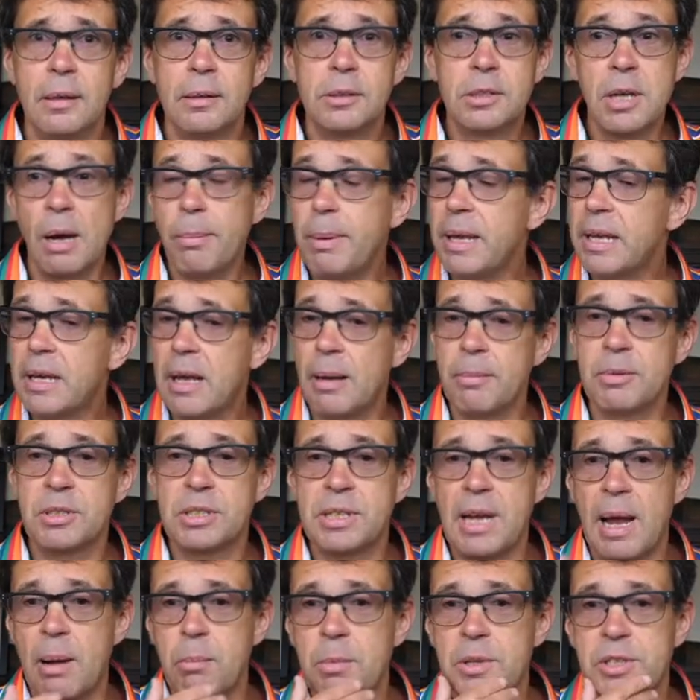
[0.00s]
Dummy comes
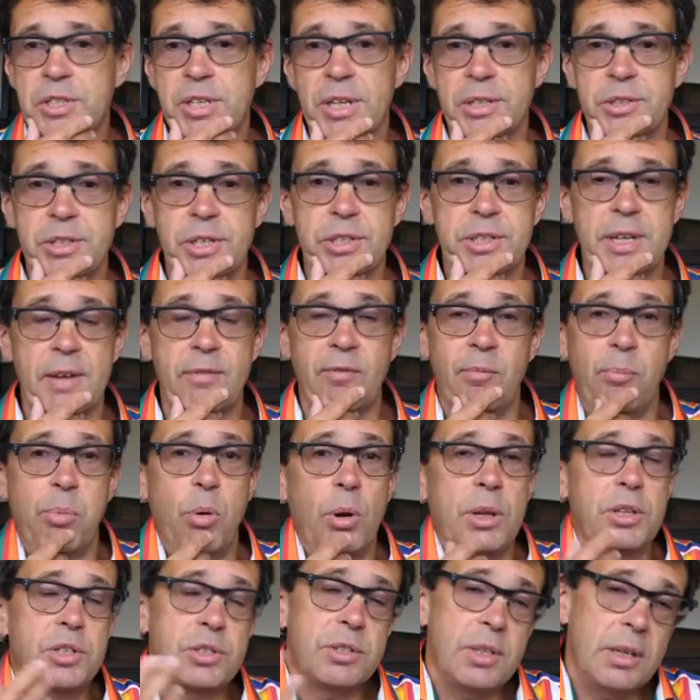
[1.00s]
down with 6 or 7
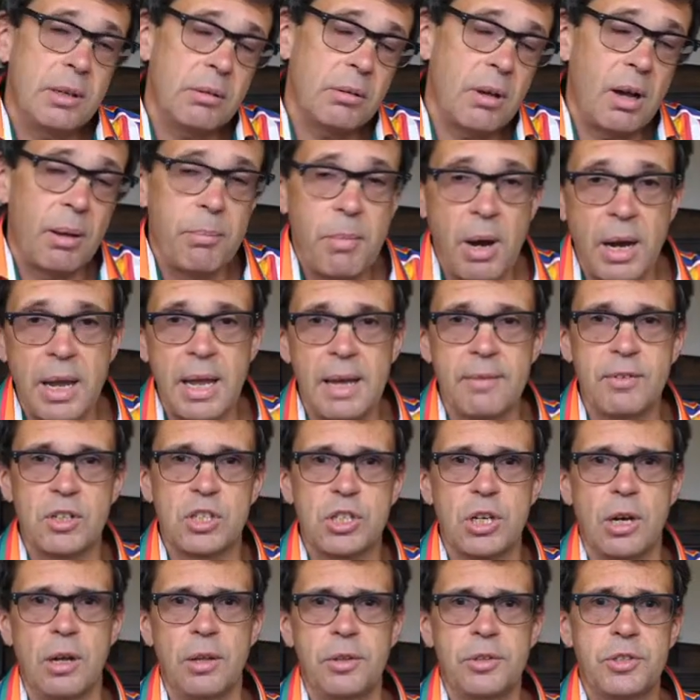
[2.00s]
points, think I might have a
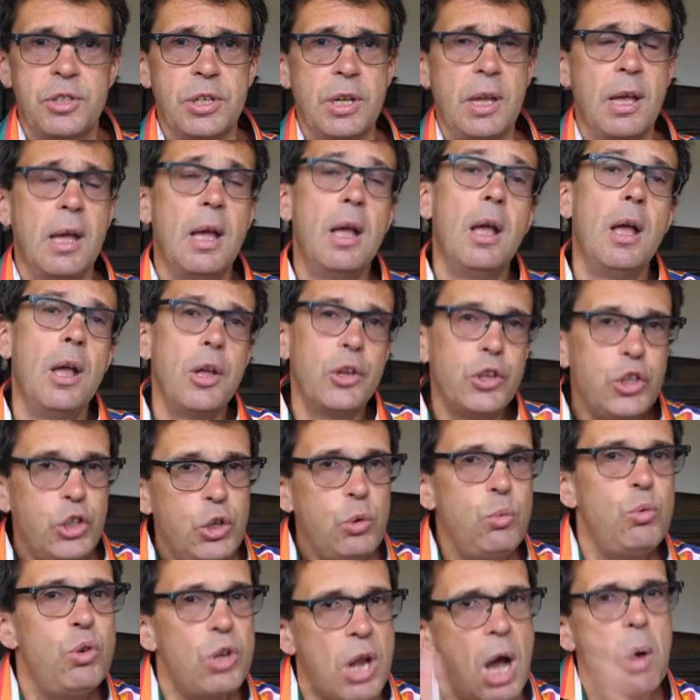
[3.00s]
chance here.
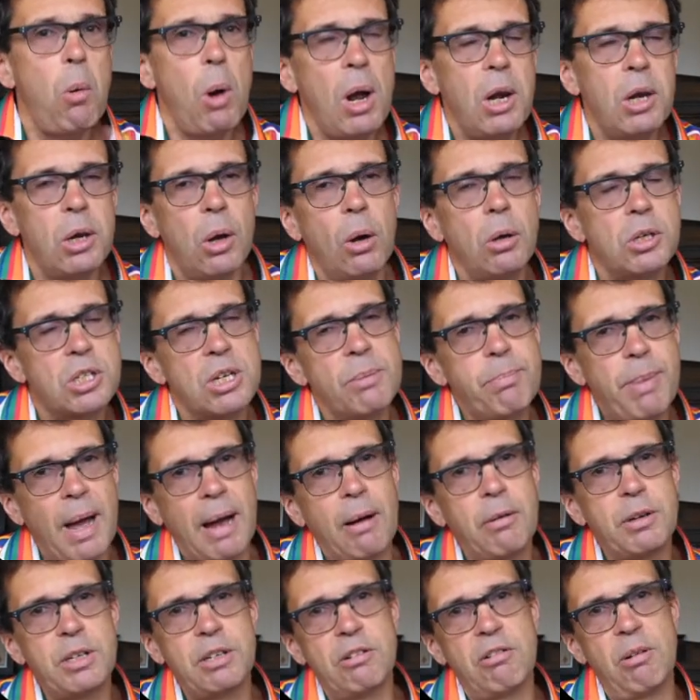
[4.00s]
You know a lot
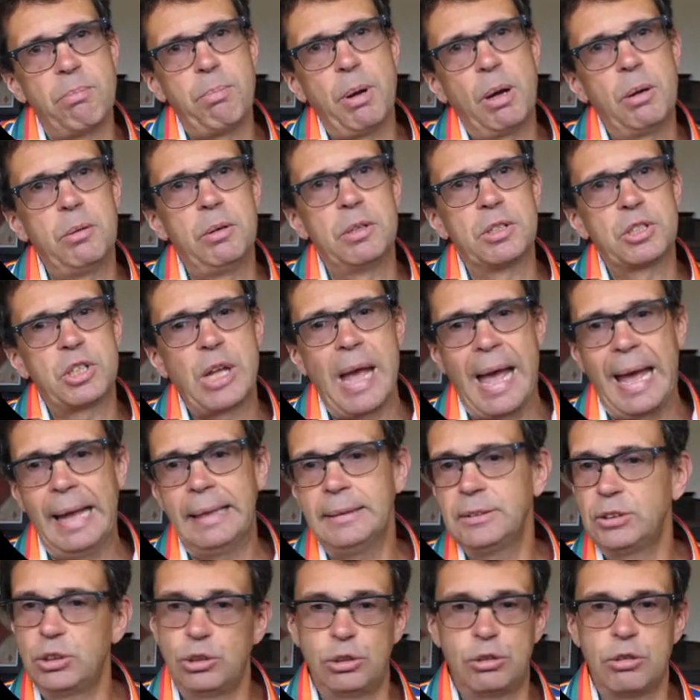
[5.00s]
about your opponent's
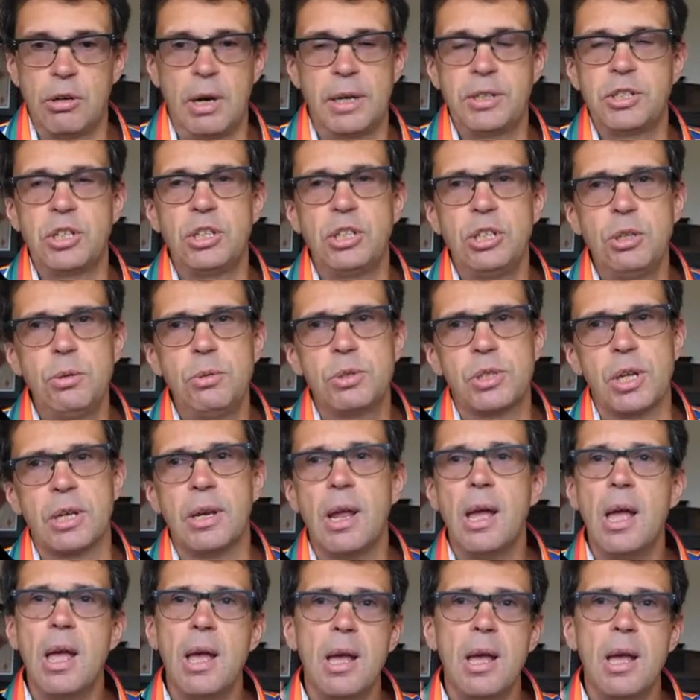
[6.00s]
hands. Try to use it.